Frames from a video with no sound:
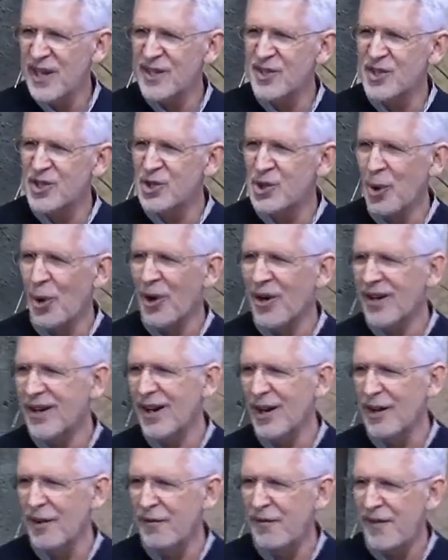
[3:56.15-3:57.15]

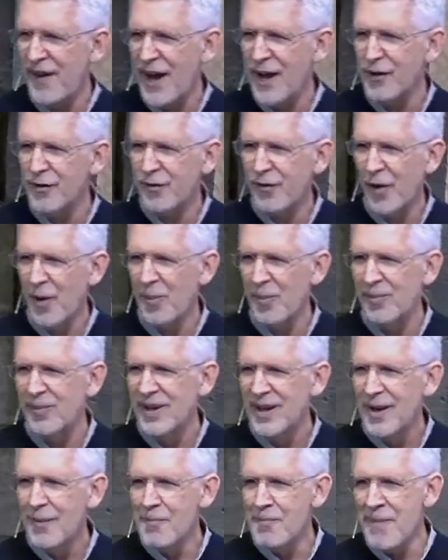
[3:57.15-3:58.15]
historical event from
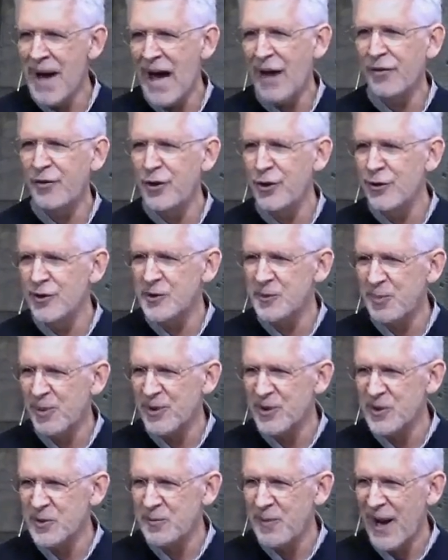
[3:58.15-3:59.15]
Matthew's
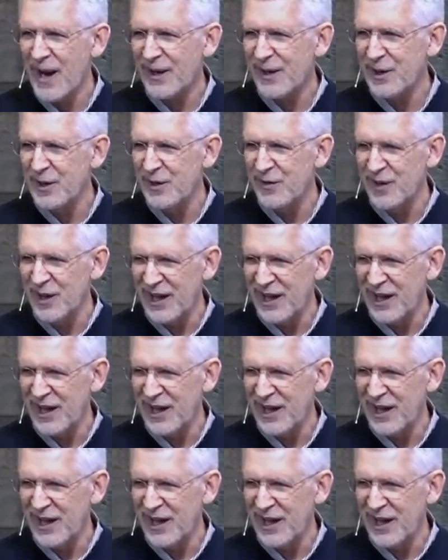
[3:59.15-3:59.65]
perspective,